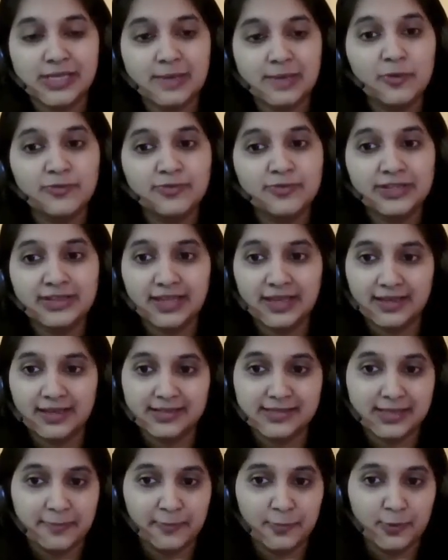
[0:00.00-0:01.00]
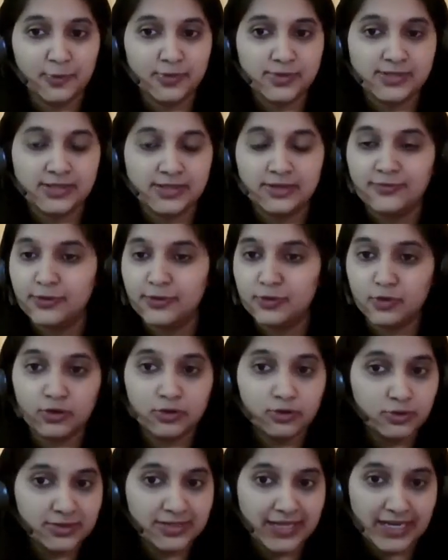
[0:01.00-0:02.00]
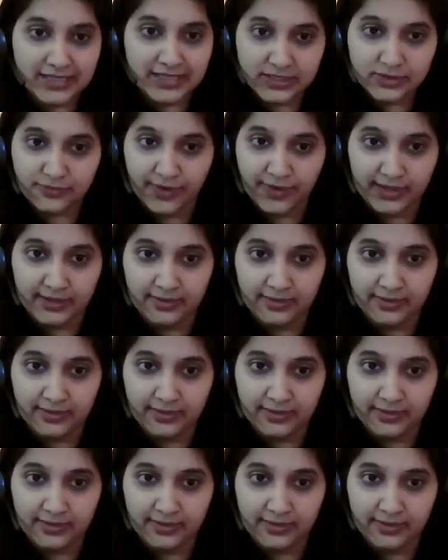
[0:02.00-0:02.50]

some of the things, suppose if you don't know, that is